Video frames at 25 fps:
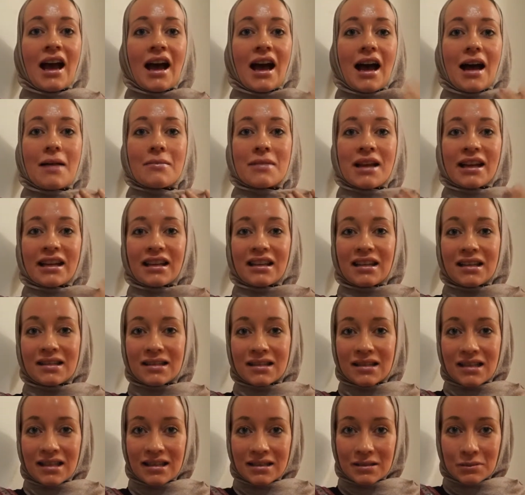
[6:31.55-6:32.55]
I'm like, is
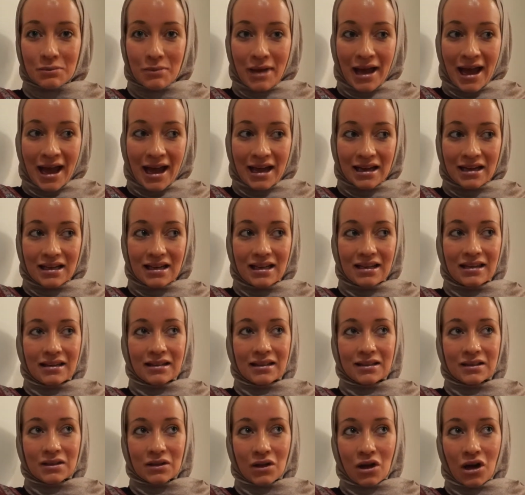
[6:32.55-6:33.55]
this man in
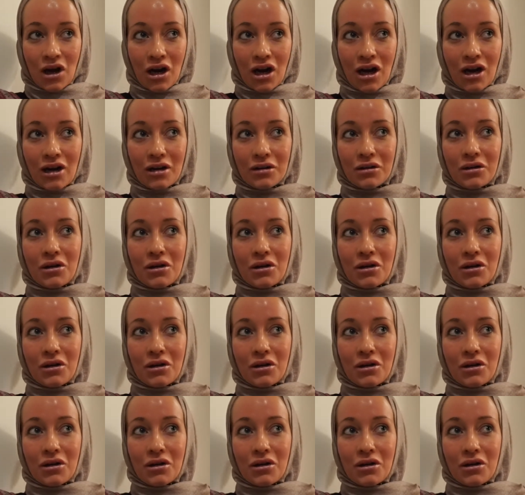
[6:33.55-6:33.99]
this car